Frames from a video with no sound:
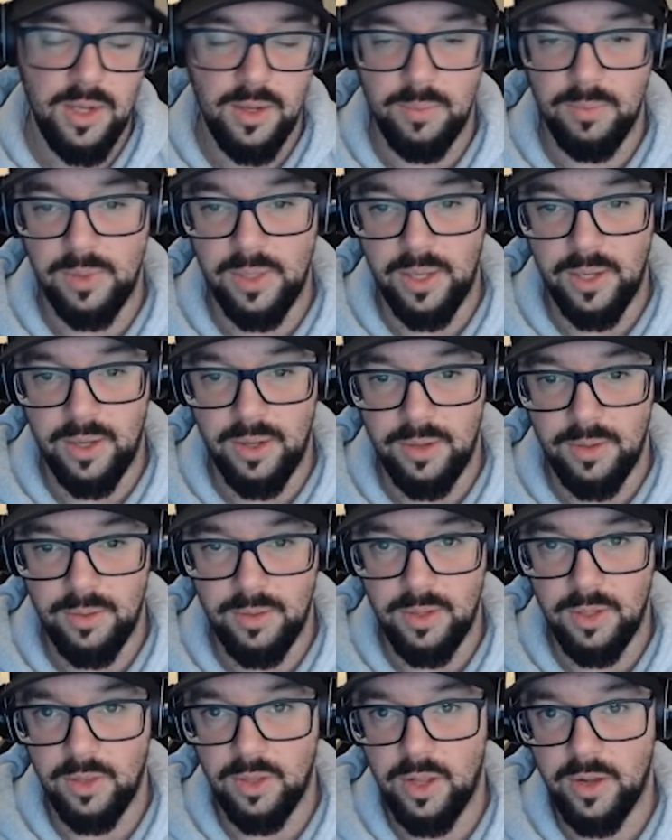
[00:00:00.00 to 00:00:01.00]

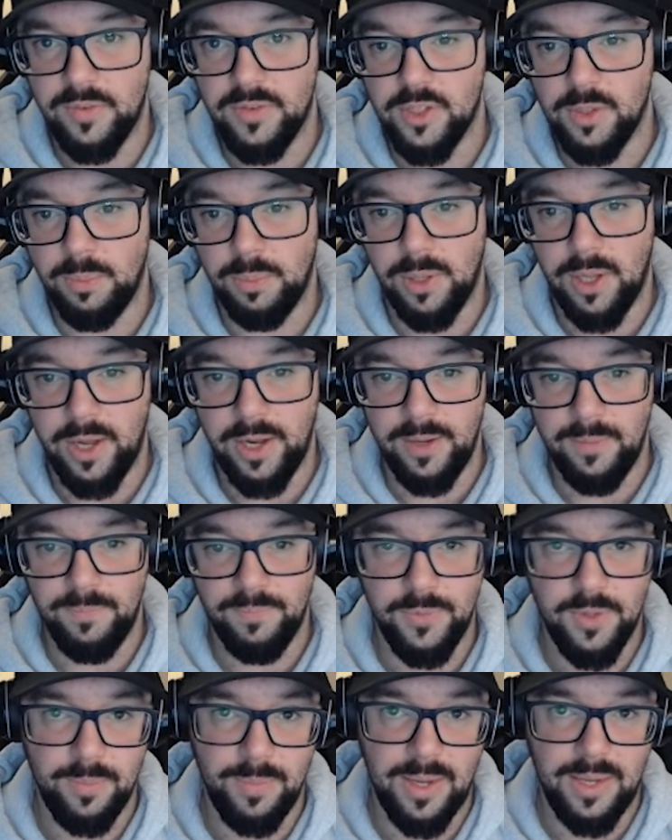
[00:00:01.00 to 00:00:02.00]
a lot of supply,
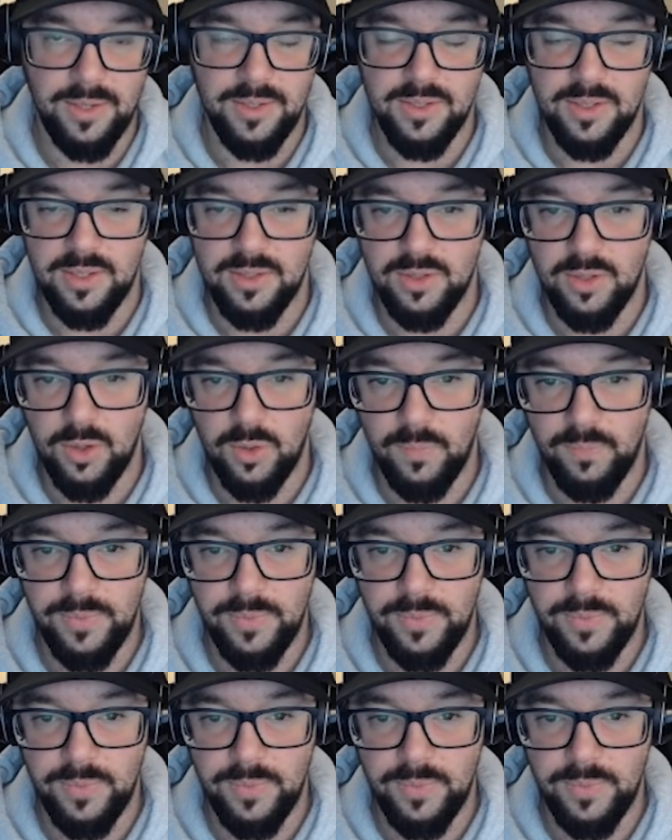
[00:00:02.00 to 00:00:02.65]
demand is as low.